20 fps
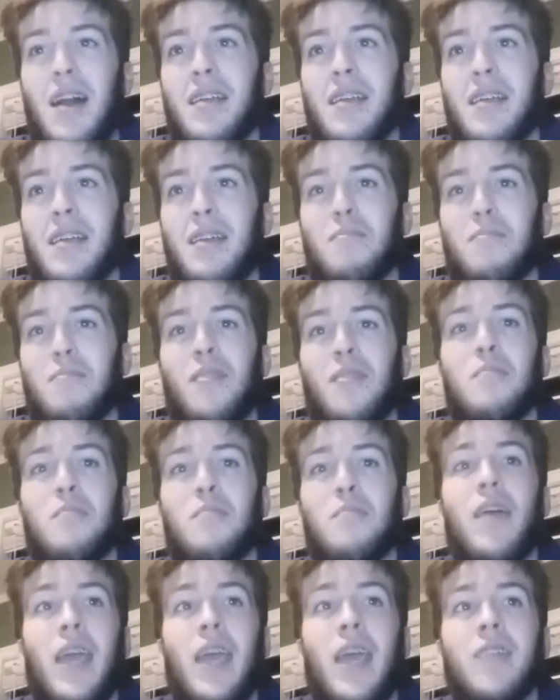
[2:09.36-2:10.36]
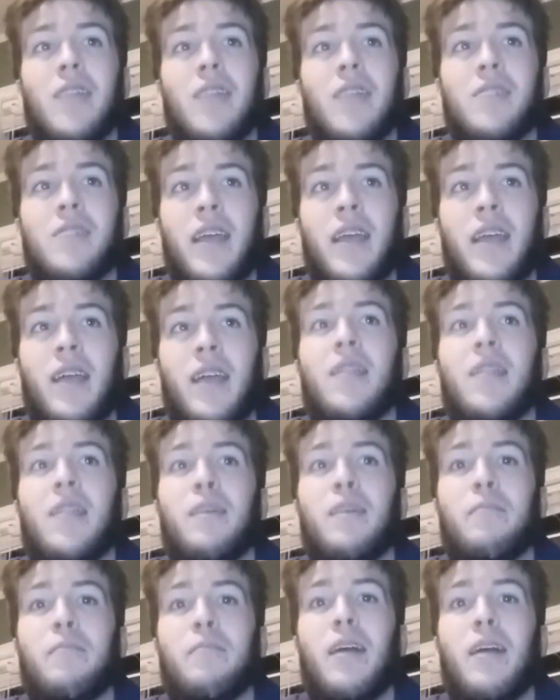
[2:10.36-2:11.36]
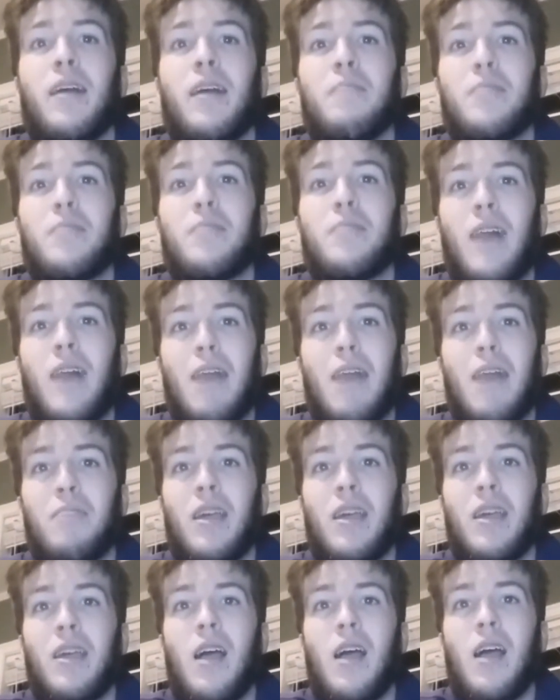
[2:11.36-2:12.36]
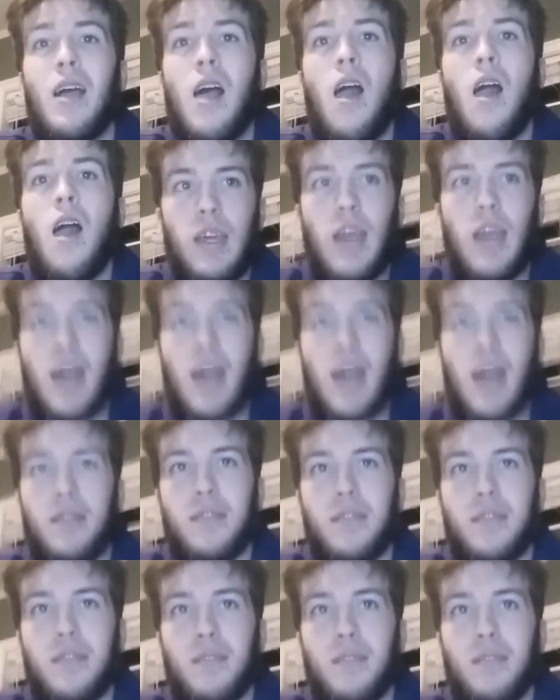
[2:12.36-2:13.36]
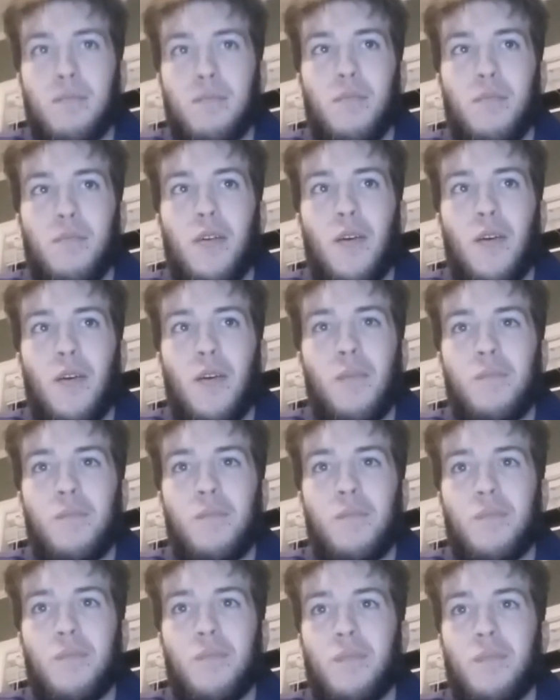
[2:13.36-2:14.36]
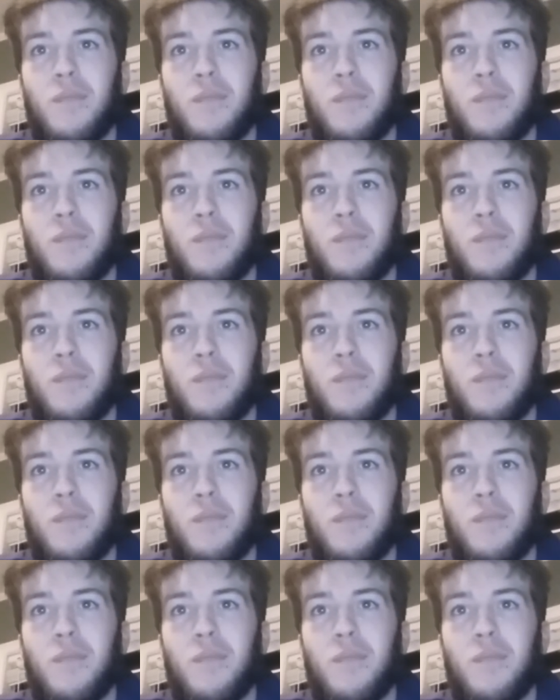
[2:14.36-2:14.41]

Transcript: finally uploaded my 8-second clip. I'm so happy. Yes! Boom.